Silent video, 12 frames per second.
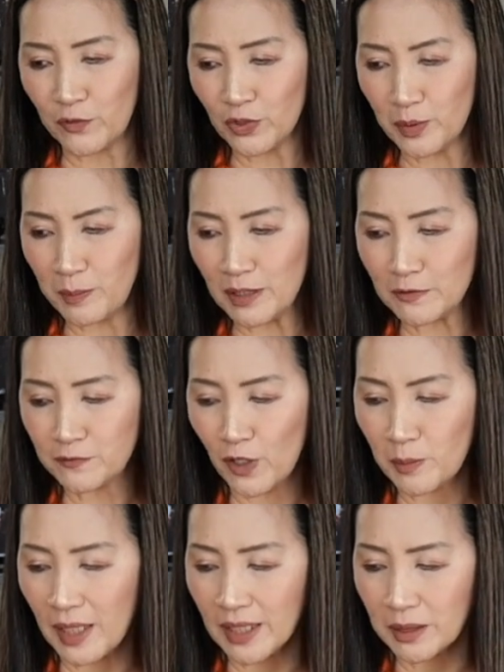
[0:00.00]
For the milk
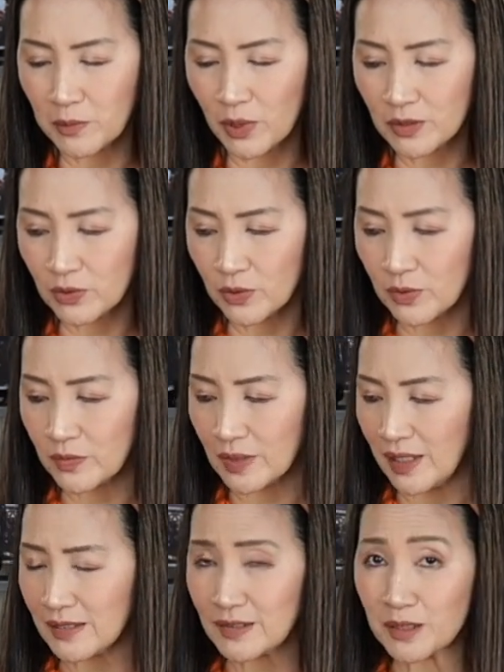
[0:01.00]
foam, I am going to use the
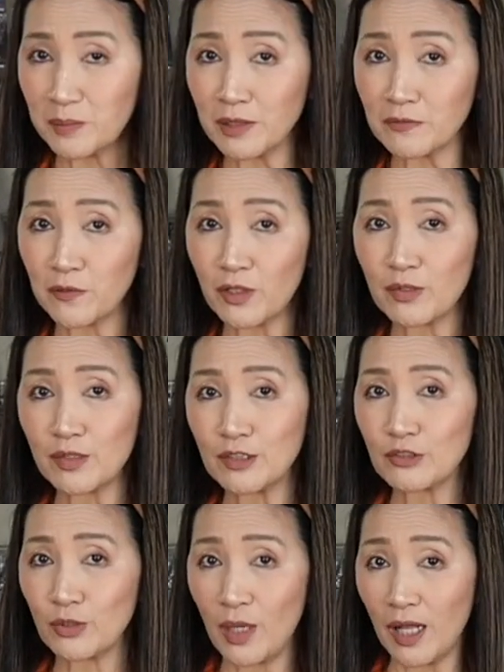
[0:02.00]
electric milk frother
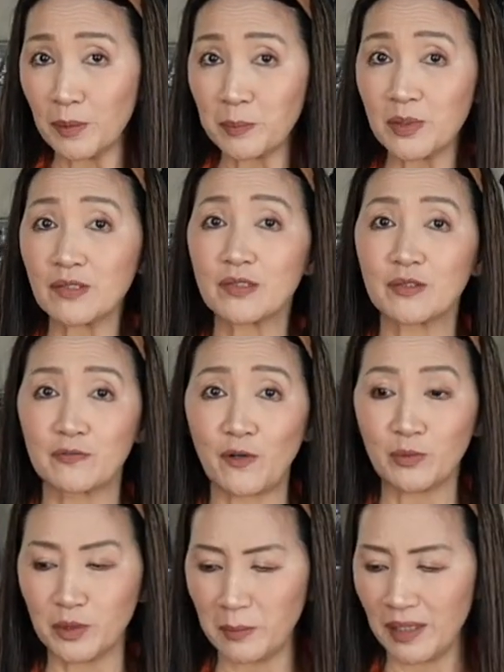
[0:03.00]
to help us
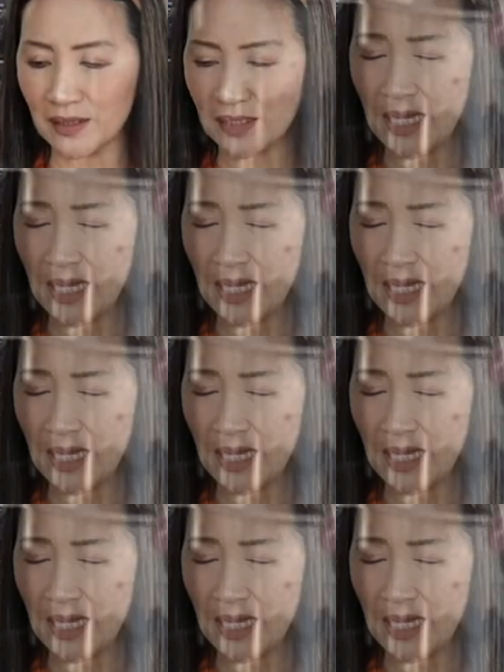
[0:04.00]
foam the milk.